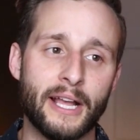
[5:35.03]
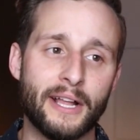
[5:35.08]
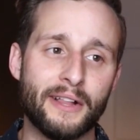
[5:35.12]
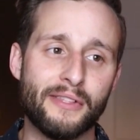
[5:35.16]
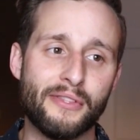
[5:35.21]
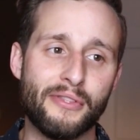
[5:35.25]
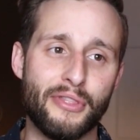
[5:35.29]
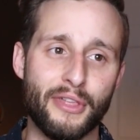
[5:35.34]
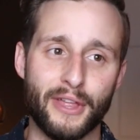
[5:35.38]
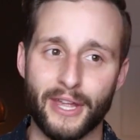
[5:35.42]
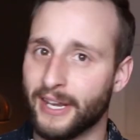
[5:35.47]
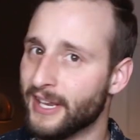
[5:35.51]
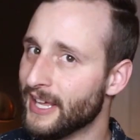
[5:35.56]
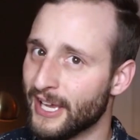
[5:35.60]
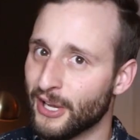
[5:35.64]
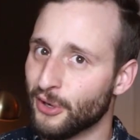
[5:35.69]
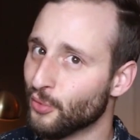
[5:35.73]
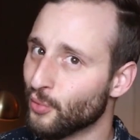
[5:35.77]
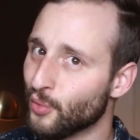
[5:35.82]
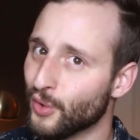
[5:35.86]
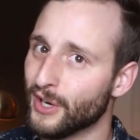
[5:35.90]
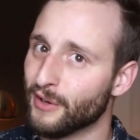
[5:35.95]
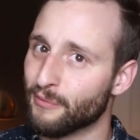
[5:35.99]
it
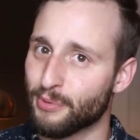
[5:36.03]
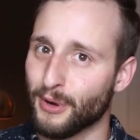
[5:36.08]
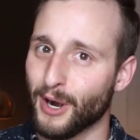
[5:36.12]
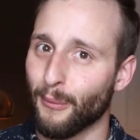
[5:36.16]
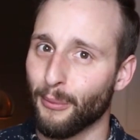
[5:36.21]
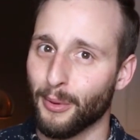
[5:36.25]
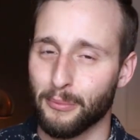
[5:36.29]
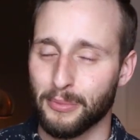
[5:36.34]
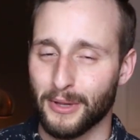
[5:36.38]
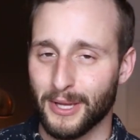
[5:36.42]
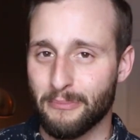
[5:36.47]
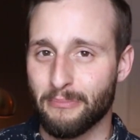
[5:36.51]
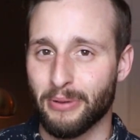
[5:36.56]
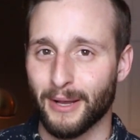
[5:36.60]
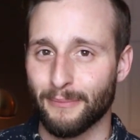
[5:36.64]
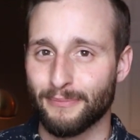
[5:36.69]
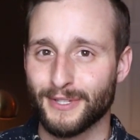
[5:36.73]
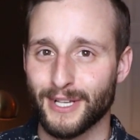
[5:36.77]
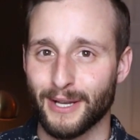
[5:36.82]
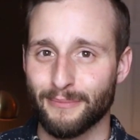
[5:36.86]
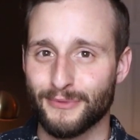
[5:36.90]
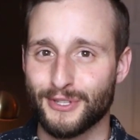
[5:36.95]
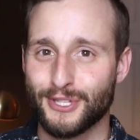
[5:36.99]
would have probably
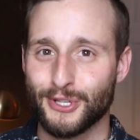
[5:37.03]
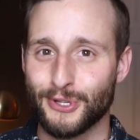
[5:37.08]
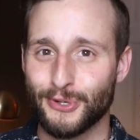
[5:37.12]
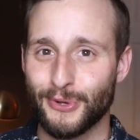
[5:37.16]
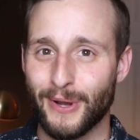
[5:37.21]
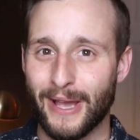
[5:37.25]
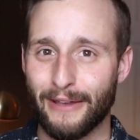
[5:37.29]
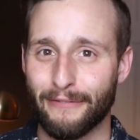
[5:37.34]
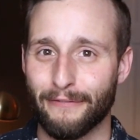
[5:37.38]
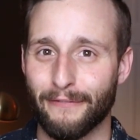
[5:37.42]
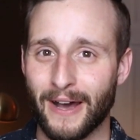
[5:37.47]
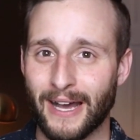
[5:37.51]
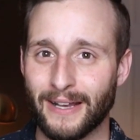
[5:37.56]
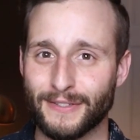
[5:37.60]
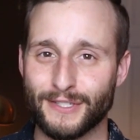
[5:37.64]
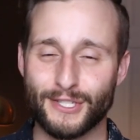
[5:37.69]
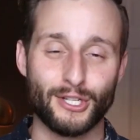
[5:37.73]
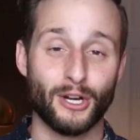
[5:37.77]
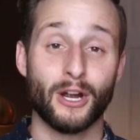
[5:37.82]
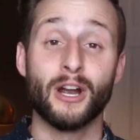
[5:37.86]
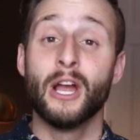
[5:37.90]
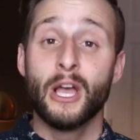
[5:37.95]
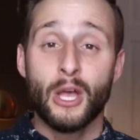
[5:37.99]
bumped up to a 5
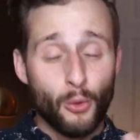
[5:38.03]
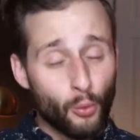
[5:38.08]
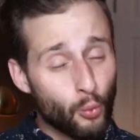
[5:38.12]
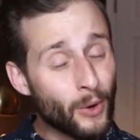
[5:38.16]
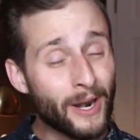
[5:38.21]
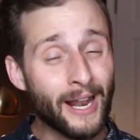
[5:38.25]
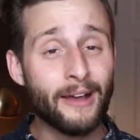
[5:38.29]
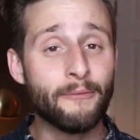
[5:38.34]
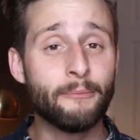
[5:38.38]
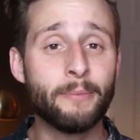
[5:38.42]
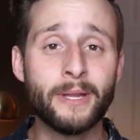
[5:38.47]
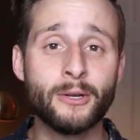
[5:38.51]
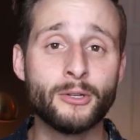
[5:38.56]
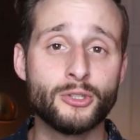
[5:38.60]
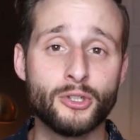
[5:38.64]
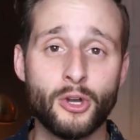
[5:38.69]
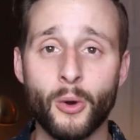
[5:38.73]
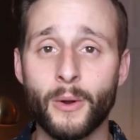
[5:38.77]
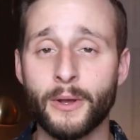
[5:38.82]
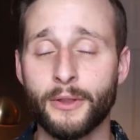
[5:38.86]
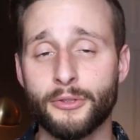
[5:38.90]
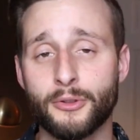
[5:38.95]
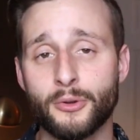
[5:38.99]
star. When I've been
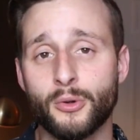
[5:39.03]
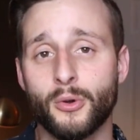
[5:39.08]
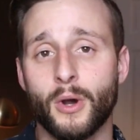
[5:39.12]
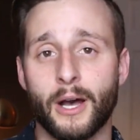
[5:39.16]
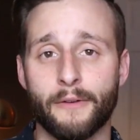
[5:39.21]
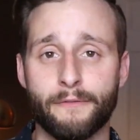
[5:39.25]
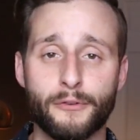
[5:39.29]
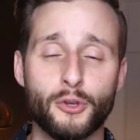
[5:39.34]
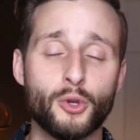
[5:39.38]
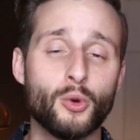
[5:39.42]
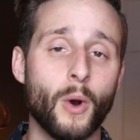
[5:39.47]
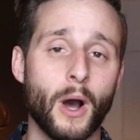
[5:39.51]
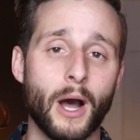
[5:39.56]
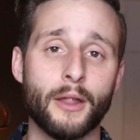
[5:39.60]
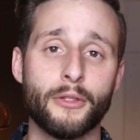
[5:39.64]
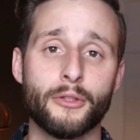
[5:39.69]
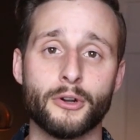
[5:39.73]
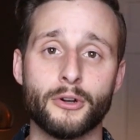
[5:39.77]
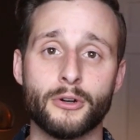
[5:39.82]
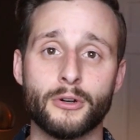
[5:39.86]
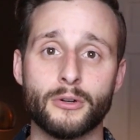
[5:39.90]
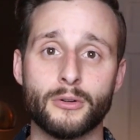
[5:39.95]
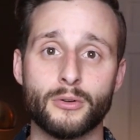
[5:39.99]
going through a few
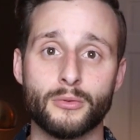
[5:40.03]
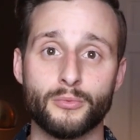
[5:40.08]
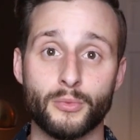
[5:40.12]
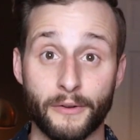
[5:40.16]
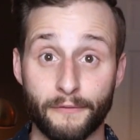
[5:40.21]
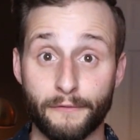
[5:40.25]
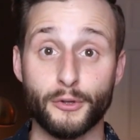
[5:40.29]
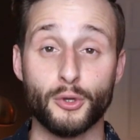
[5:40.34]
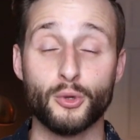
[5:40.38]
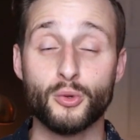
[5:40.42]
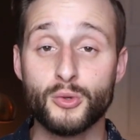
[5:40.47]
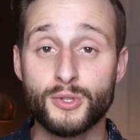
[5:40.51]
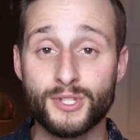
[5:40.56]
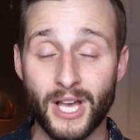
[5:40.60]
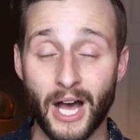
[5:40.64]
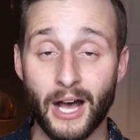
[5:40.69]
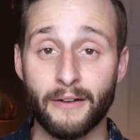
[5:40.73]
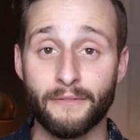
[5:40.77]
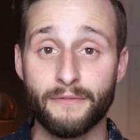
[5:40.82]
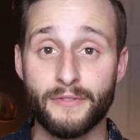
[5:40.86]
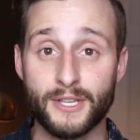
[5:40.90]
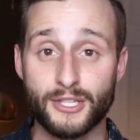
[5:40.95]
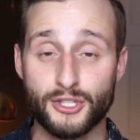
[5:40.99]
other reviews
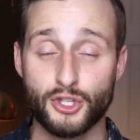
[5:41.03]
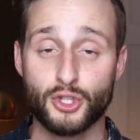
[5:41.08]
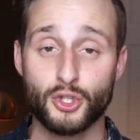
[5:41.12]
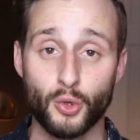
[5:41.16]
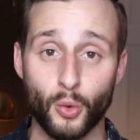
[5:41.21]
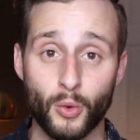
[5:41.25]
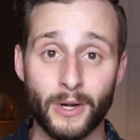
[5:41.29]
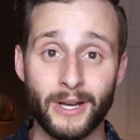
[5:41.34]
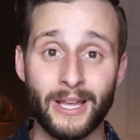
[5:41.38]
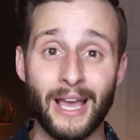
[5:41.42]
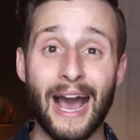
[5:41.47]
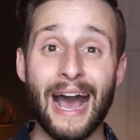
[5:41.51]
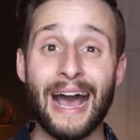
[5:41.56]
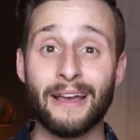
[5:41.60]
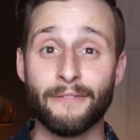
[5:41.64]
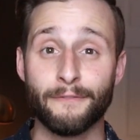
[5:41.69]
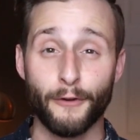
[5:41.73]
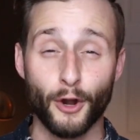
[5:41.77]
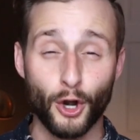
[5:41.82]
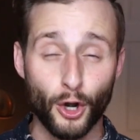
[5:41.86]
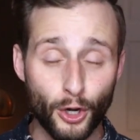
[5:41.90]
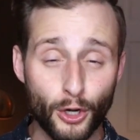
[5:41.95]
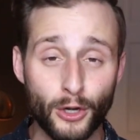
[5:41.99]
of this story, I've
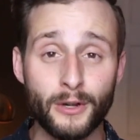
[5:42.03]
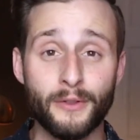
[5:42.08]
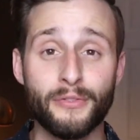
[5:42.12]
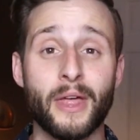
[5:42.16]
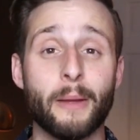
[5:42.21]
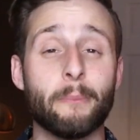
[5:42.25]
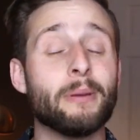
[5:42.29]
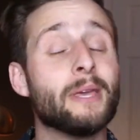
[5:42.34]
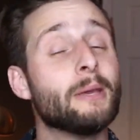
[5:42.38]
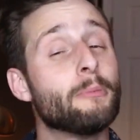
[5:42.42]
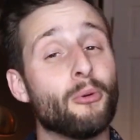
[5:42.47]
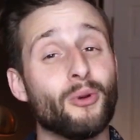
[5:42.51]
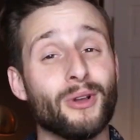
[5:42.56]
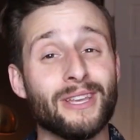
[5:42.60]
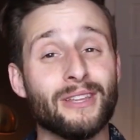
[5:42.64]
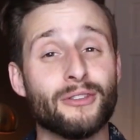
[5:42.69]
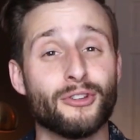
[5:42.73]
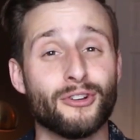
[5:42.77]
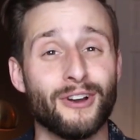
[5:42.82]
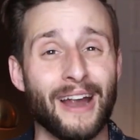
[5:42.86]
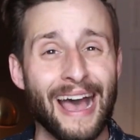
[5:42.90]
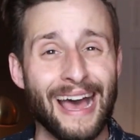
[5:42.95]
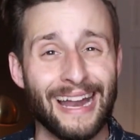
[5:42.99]
heard that people
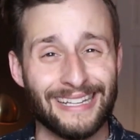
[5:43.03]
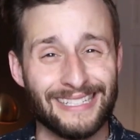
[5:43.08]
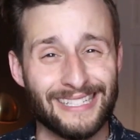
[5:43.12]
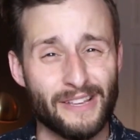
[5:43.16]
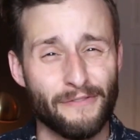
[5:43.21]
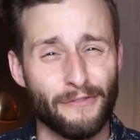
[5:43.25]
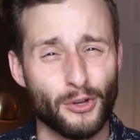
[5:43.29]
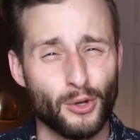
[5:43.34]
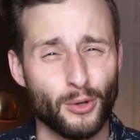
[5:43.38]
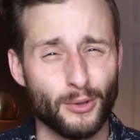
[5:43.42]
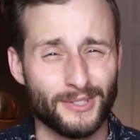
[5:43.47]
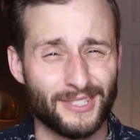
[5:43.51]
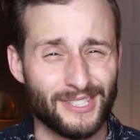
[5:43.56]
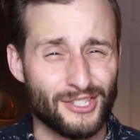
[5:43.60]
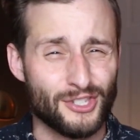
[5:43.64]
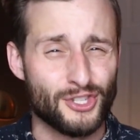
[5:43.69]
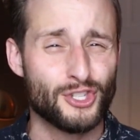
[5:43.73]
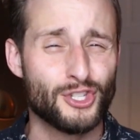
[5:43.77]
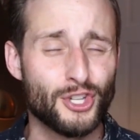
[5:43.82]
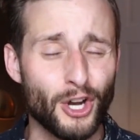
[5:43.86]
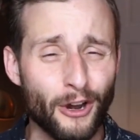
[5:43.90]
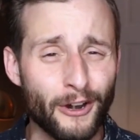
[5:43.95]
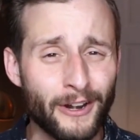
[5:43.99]
either had a difficulty
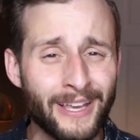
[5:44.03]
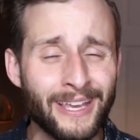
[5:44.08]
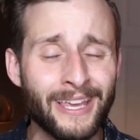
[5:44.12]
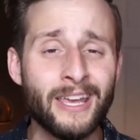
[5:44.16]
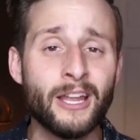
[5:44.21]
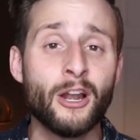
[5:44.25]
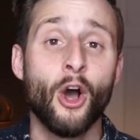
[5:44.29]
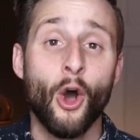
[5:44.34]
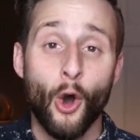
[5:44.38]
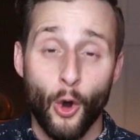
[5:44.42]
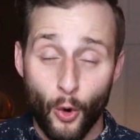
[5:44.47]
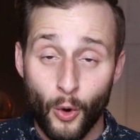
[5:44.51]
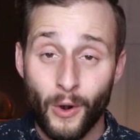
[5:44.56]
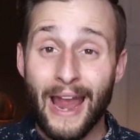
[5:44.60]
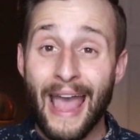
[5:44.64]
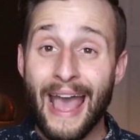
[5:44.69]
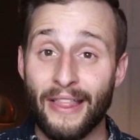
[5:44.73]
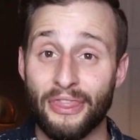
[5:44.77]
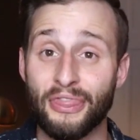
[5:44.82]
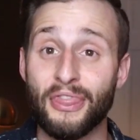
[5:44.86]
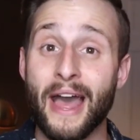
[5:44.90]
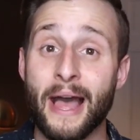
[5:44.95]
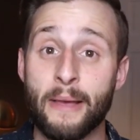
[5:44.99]
starting it or
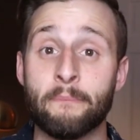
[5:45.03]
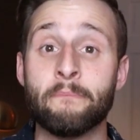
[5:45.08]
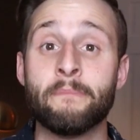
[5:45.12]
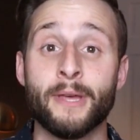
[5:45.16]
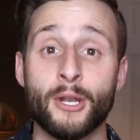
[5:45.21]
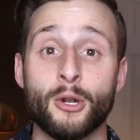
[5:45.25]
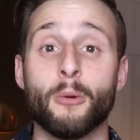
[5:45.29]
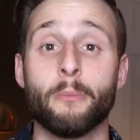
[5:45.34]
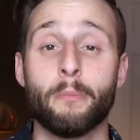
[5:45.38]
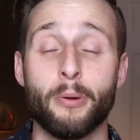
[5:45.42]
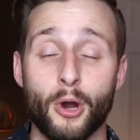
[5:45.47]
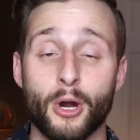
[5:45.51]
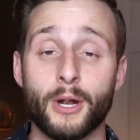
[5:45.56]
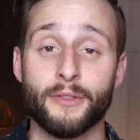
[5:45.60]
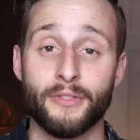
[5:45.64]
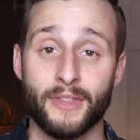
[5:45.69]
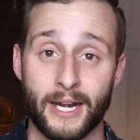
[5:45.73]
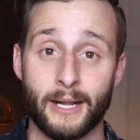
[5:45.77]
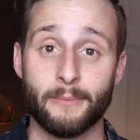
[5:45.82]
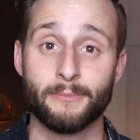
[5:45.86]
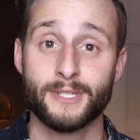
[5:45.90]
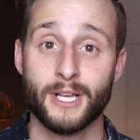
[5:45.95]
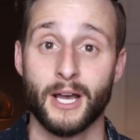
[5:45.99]
at that middle part
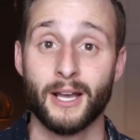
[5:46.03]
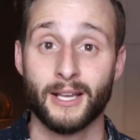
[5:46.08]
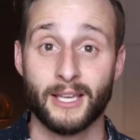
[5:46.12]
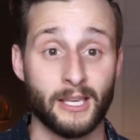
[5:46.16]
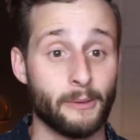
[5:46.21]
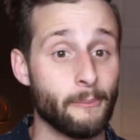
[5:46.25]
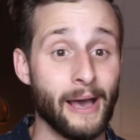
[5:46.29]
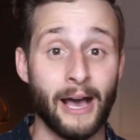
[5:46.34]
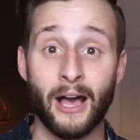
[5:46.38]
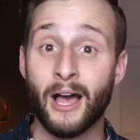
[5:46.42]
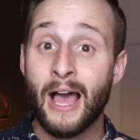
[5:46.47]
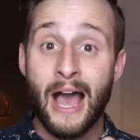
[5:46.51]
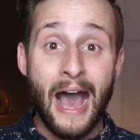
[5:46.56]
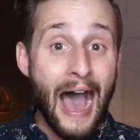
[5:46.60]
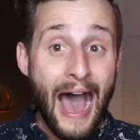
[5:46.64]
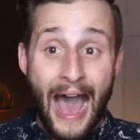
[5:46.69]
that I'm talking about.